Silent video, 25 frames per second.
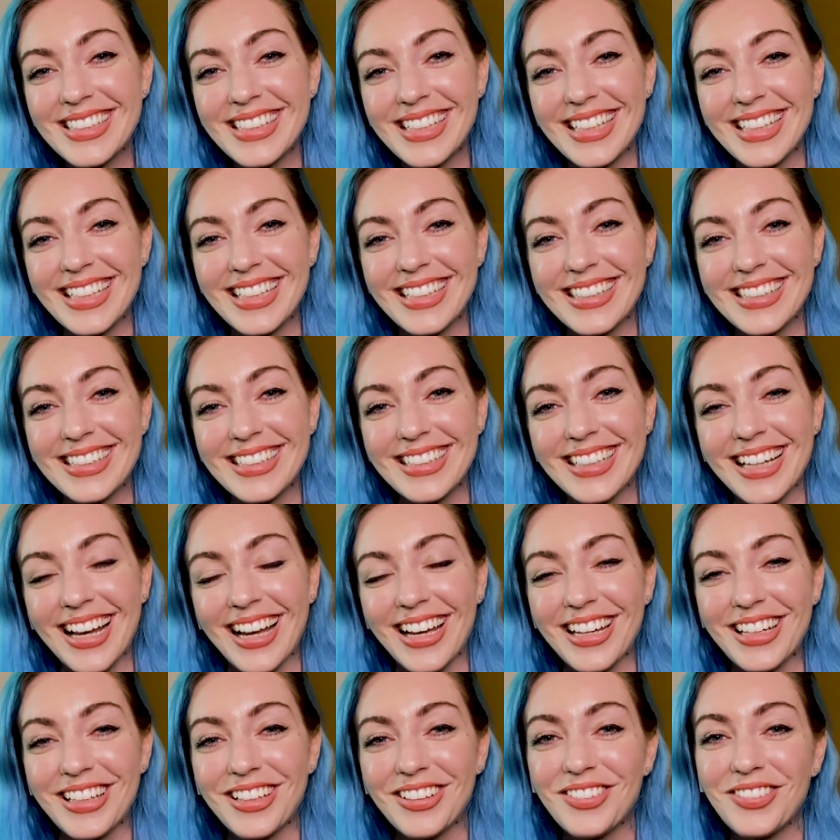It's
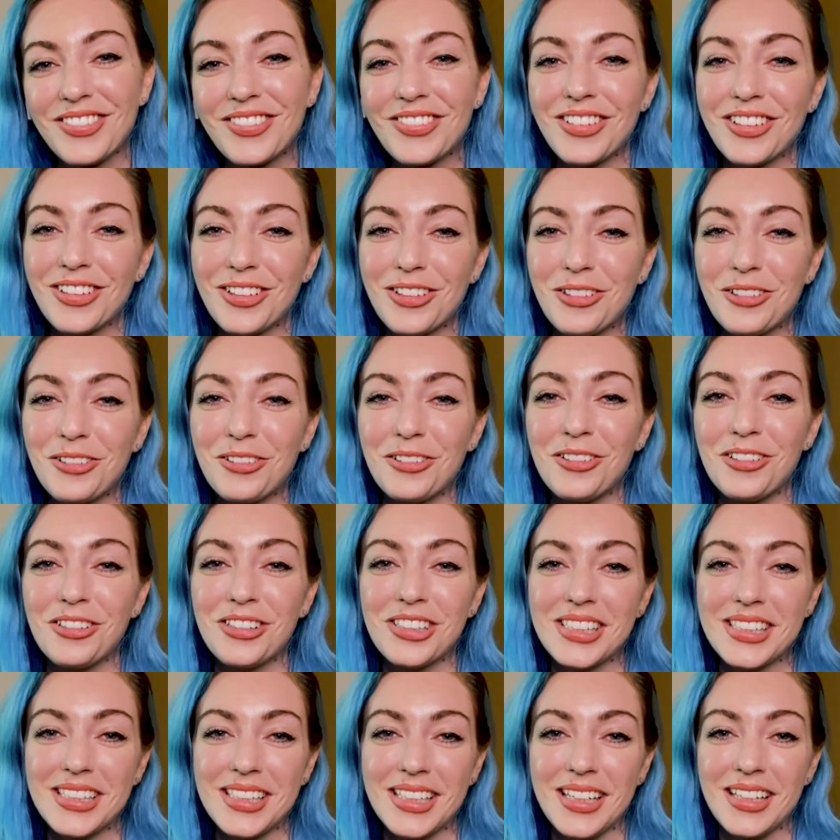kind of cool
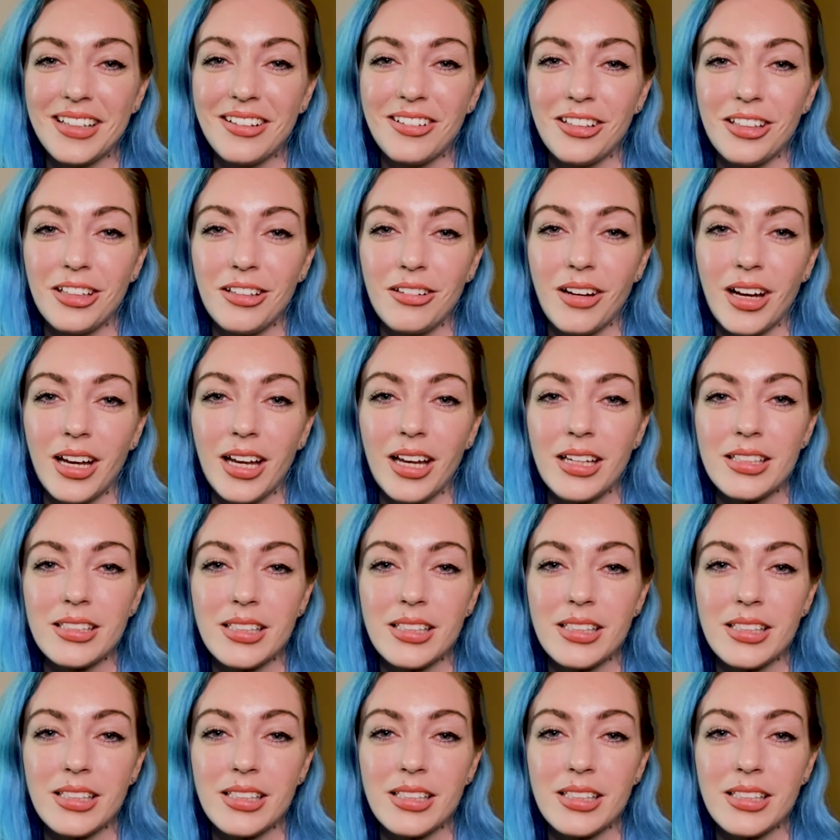seeing all you guys,